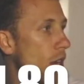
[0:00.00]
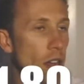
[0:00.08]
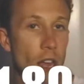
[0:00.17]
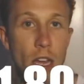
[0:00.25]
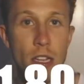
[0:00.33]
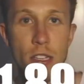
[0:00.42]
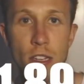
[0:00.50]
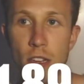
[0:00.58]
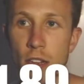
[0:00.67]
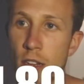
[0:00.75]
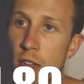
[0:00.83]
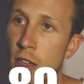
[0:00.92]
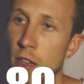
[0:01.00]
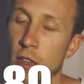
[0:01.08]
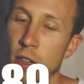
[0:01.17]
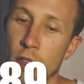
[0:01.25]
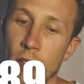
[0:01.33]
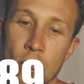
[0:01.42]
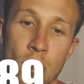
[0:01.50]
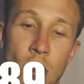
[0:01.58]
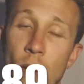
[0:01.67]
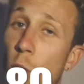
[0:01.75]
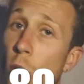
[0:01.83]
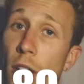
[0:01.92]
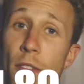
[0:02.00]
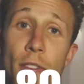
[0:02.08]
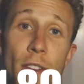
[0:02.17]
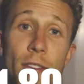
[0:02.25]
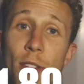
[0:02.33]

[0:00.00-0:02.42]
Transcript: 151, and